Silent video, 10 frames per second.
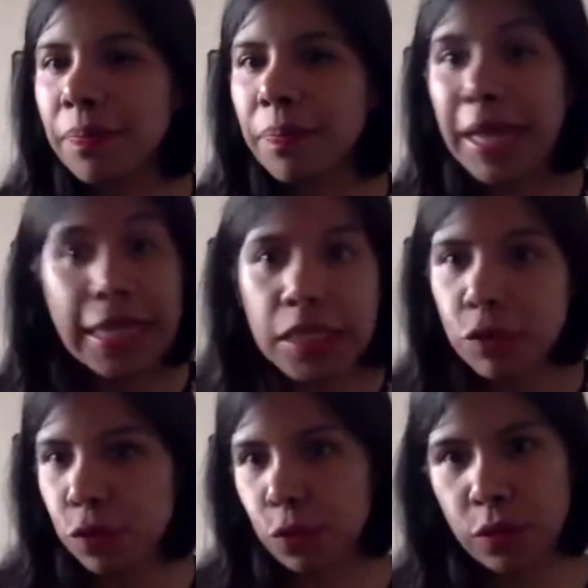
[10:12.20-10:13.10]

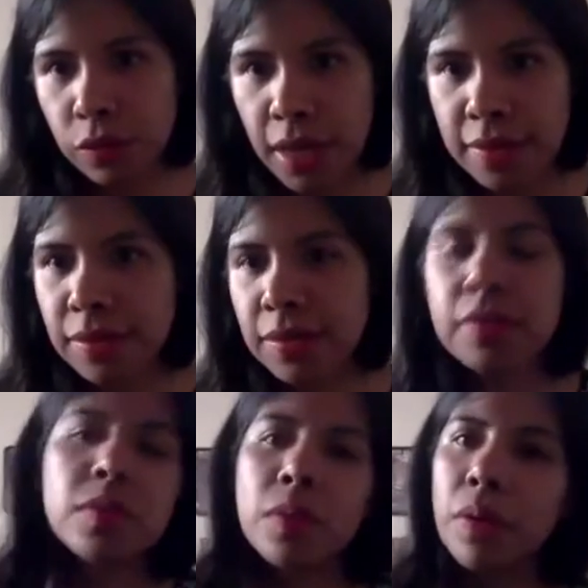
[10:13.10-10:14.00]
plentiful
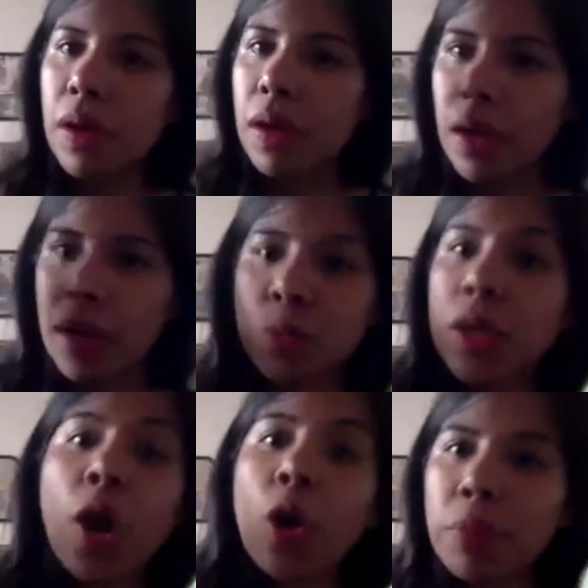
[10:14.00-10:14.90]
as we
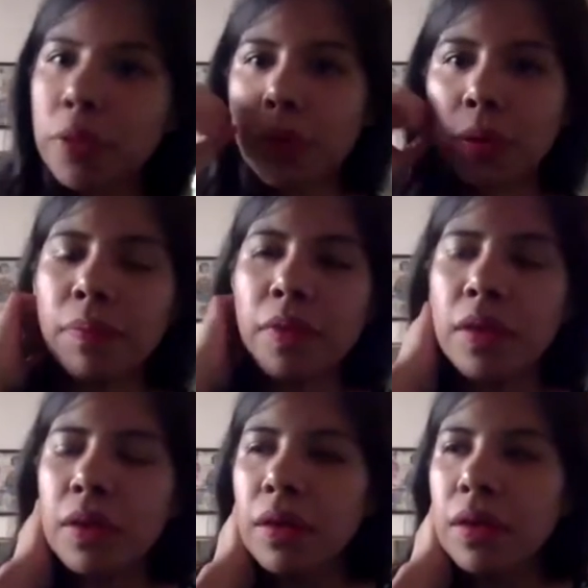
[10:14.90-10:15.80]
hoped, no?
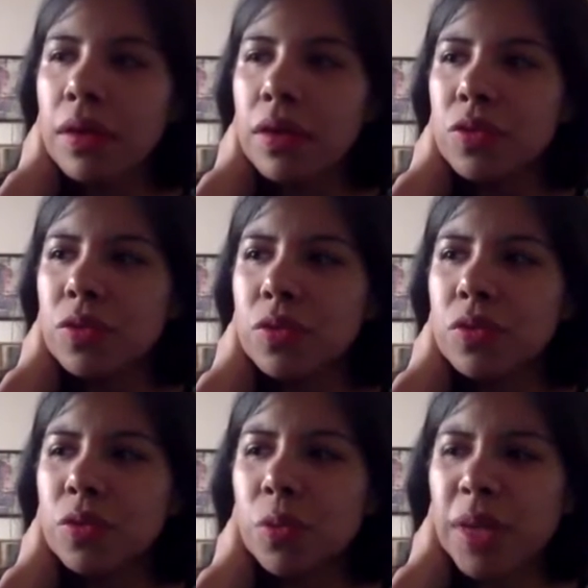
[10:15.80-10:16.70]
Mm.
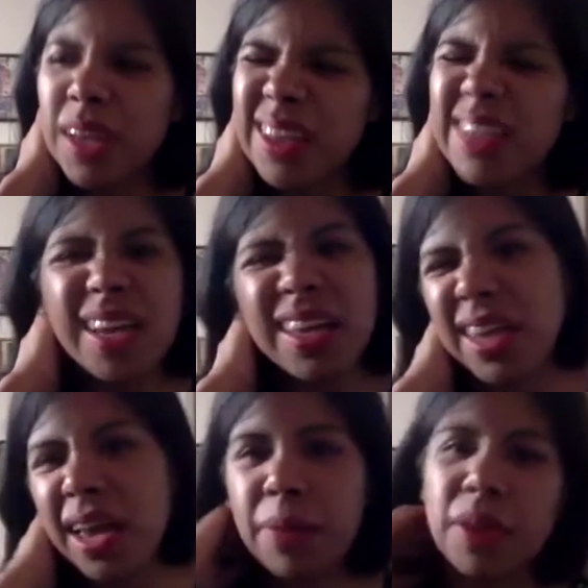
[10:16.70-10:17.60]
So we had this
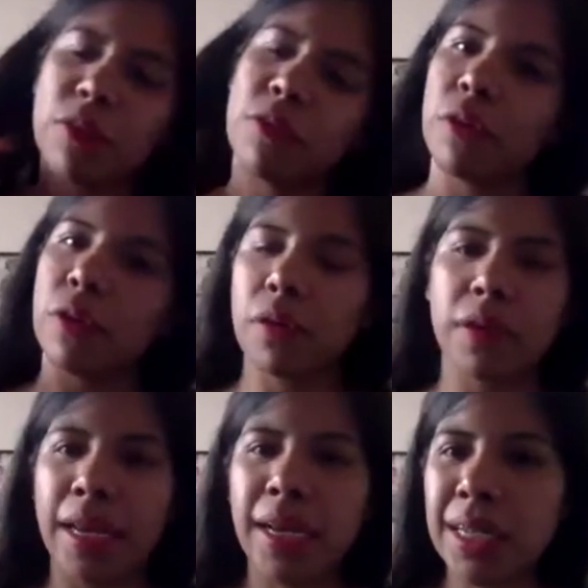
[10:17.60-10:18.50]
idea, a bit of
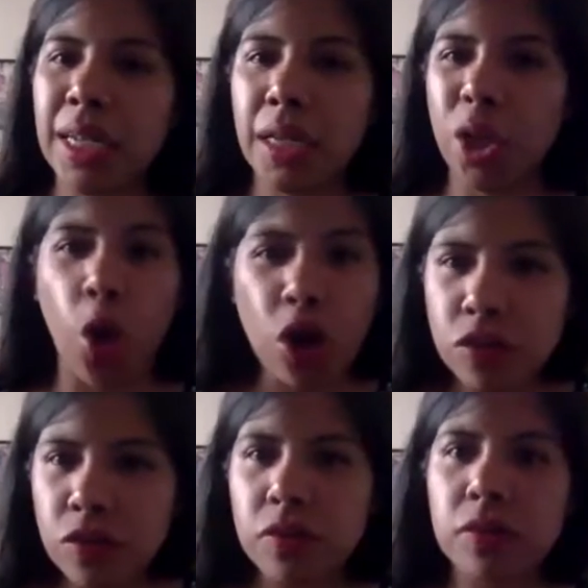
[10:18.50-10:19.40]
like
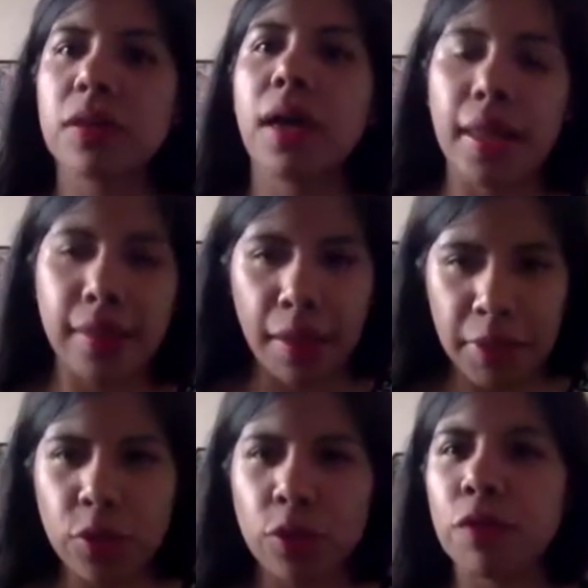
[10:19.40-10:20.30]
loss and a
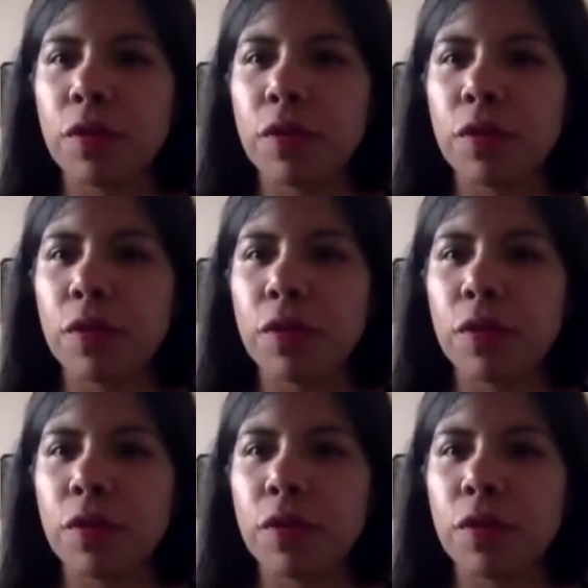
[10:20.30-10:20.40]
bit of